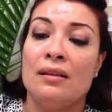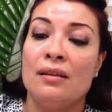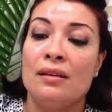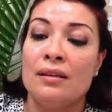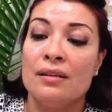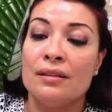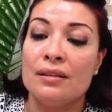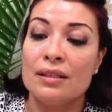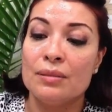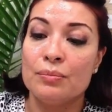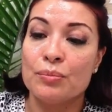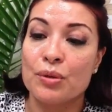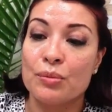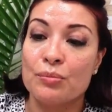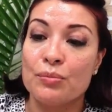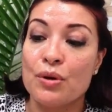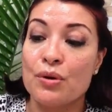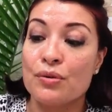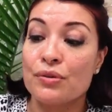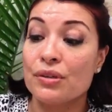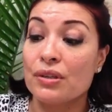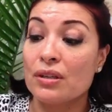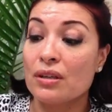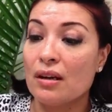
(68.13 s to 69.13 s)
the
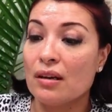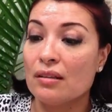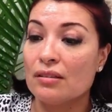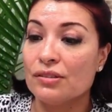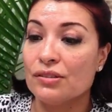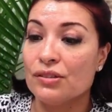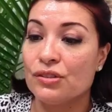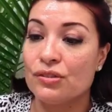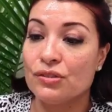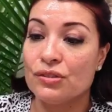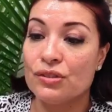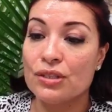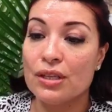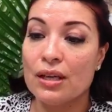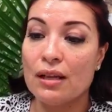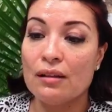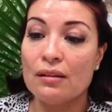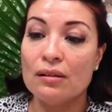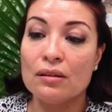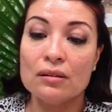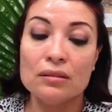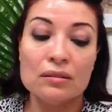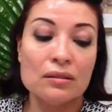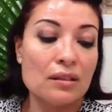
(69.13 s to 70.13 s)
Promoter Collagen
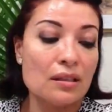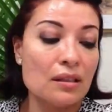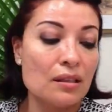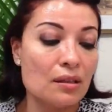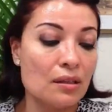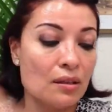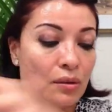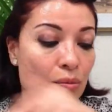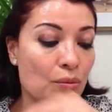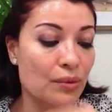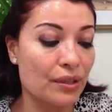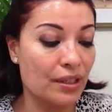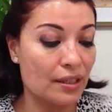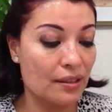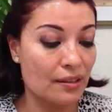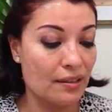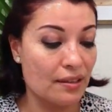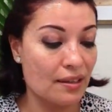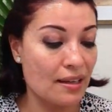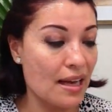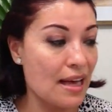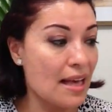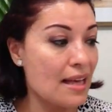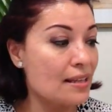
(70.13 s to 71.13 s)
Gel, we're going to go
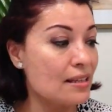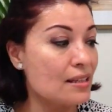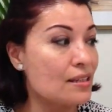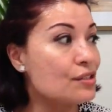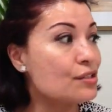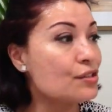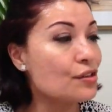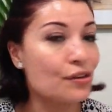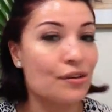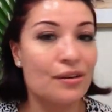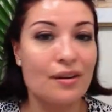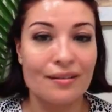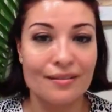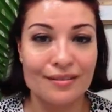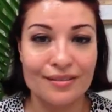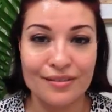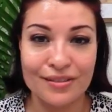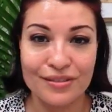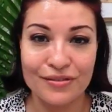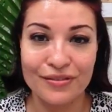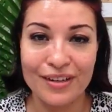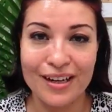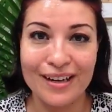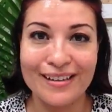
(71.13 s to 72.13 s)
ahead and turn on the
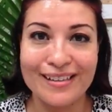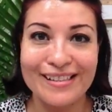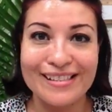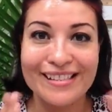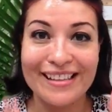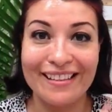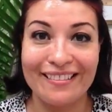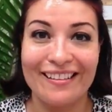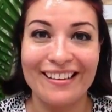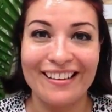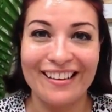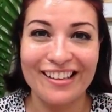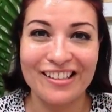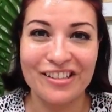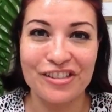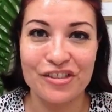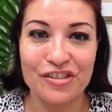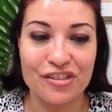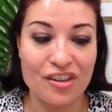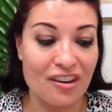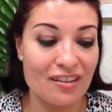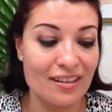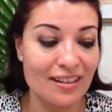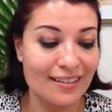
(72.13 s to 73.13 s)
device and then get
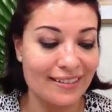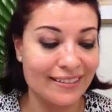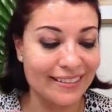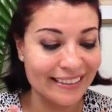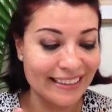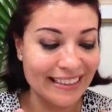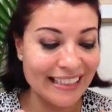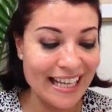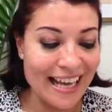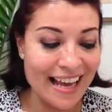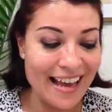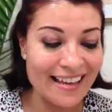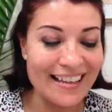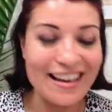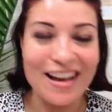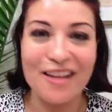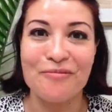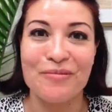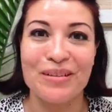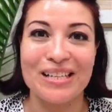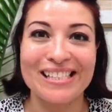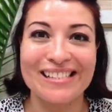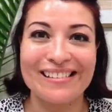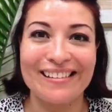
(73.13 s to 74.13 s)
started. Yay, I'm
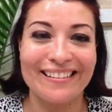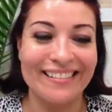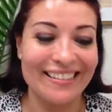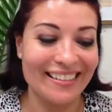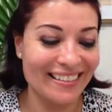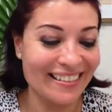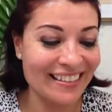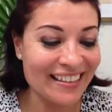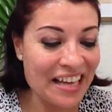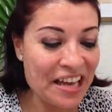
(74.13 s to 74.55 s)
excited.